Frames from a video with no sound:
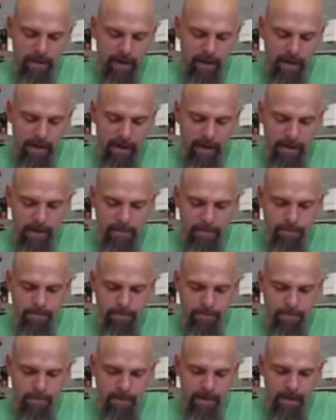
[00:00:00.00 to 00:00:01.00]
Um,
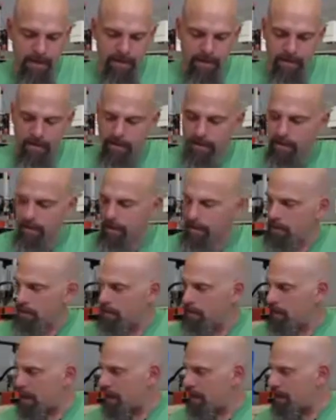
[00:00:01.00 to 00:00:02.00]

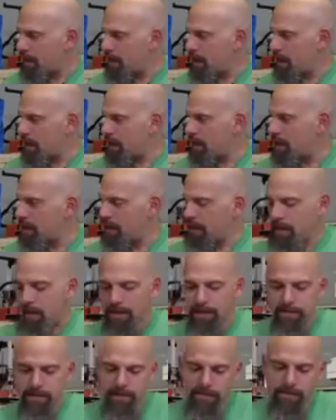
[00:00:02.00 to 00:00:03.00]
that link
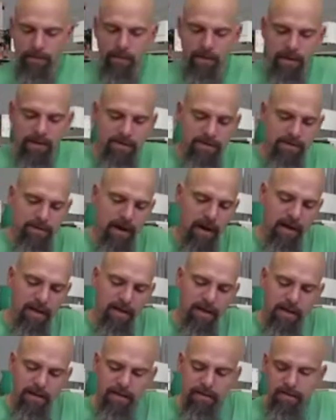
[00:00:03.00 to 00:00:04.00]
is if you want to try
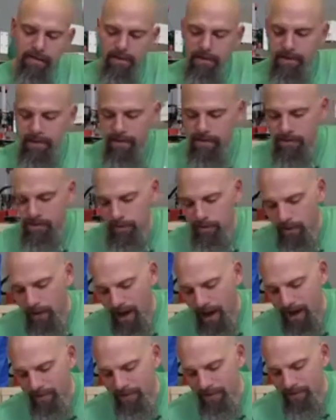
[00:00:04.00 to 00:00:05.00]
the, the extruder. I
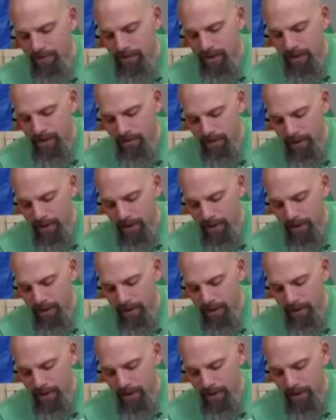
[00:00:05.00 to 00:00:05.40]
haven't even tried the